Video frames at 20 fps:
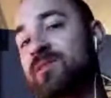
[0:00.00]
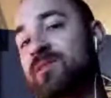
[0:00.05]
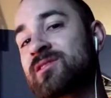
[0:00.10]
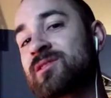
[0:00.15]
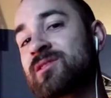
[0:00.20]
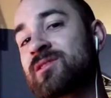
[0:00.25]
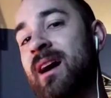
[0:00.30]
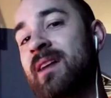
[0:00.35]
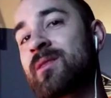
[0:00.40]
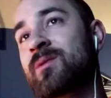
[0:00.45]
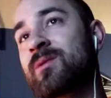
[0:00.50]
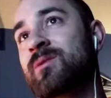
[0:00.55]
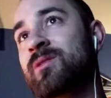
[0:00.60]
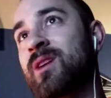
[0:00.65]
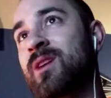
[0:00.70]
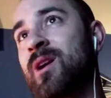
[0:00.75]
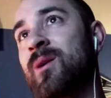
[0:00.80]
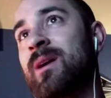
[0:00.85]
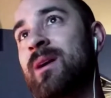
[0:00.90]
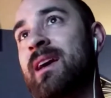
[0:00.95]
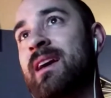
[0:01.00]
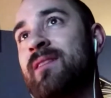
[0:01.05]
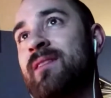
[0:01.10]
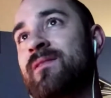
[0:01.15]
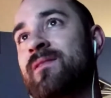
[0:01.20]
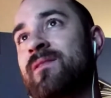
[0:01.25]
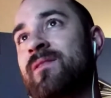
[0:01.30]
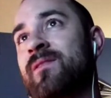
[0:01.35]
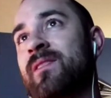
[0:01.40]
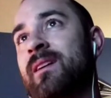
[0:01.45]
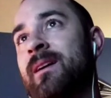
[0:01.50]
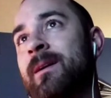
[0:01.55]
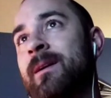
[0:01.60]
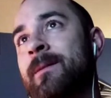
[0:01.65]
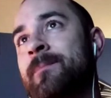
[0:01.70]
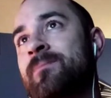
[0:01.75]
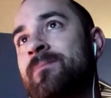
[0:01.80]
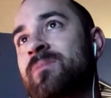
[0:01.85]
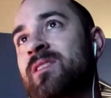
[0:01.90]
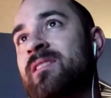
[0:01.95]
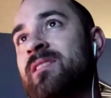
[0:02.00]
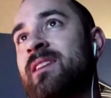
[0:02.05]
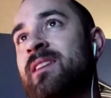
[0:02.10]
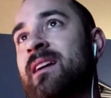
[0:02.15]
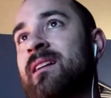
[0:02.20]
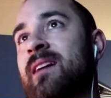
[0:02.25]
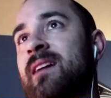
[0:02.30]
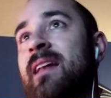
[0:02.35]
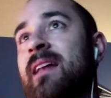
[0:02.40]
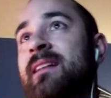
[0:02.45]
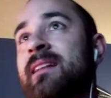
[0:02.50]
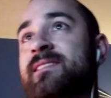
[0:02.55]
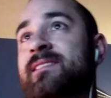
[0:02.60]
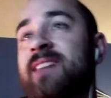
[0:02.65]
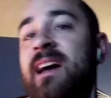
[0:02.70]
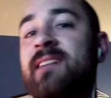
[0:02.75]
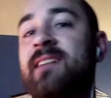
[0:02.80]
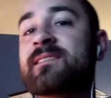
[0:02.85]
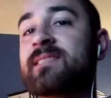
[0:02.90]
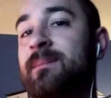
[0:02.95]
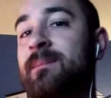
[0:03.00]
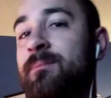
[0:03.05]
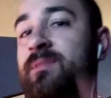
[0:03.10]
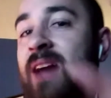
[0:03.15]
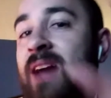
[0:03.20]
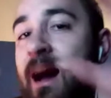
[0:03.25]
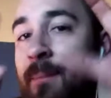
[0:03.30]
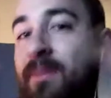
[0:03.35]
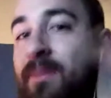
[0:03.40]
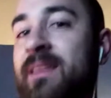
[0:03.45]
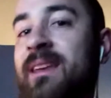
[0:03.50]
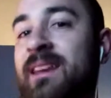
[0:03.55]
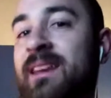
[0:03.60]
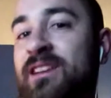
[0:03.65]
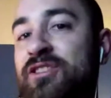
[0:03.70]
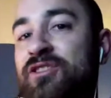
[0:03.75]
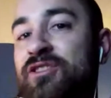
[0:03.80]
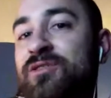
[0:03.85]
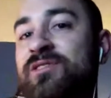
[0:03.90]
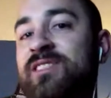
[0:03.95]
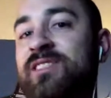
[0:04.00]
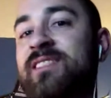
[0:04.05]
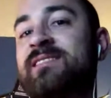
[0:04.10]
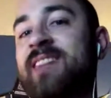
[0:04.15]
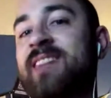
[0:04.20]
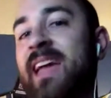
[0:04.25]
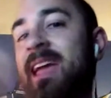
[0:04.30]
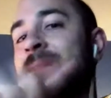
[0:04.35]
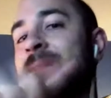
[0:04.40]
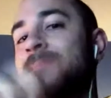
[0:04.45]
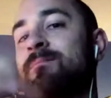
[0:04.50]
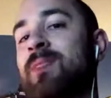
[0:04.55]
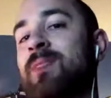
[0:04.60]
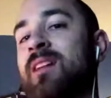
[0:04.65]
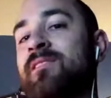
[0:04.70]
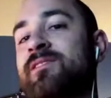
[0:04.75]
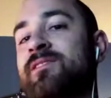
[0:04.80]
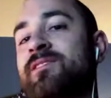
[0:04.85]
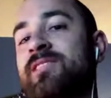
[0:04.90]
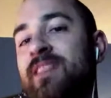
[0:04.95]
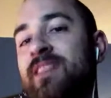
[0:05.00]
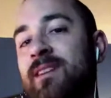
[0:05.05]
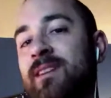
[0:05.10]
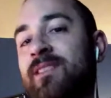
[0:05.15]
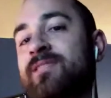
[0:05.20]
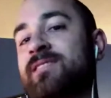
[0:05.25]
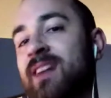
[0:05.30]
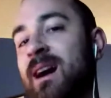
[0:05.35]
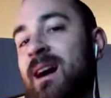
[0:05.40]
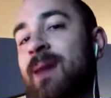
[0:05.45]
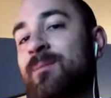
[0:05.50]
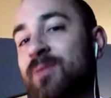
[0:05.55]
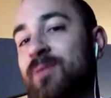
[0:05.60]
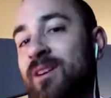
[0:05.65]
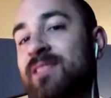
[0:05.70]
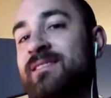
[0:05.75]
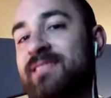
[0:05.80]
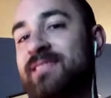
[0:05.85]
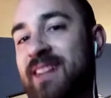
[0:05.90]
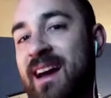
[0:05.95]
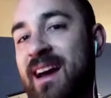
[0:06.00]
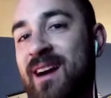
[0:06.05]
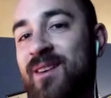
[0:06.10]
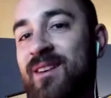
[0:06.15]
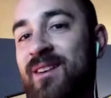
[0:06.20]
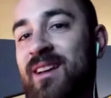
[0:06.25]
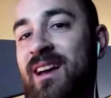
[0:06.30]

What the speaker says: So I don't know if there. And it says the top of the issue says 8 months till Time Runs Out.